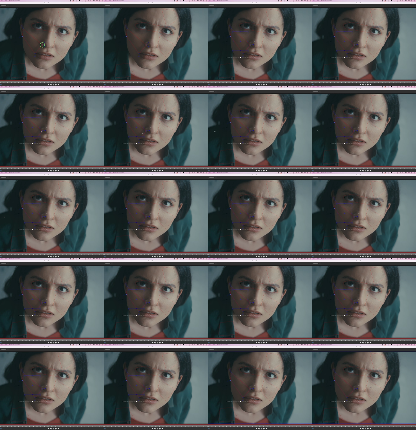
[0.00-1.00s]

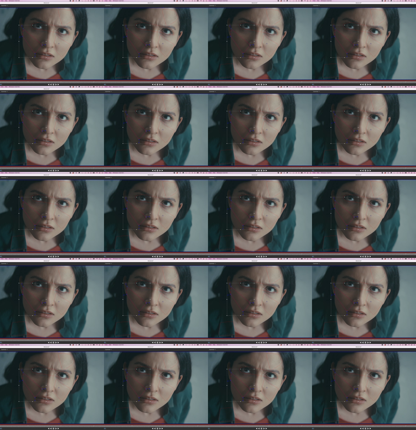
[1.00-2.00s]

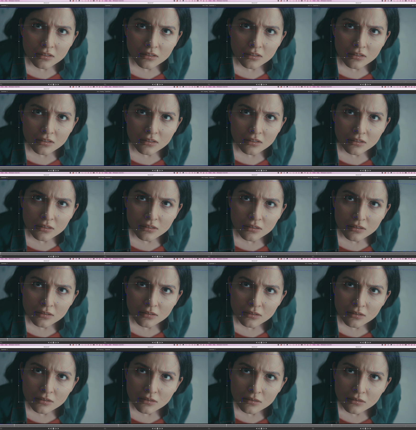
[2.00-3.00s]

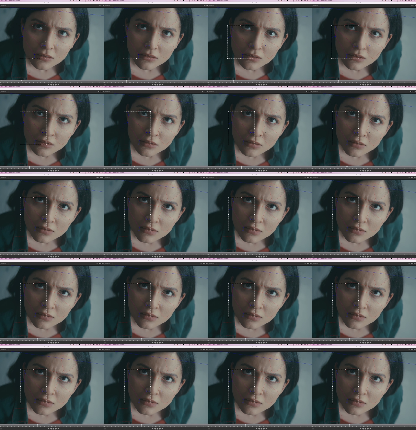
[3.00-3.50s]
No one is speaking in this clip.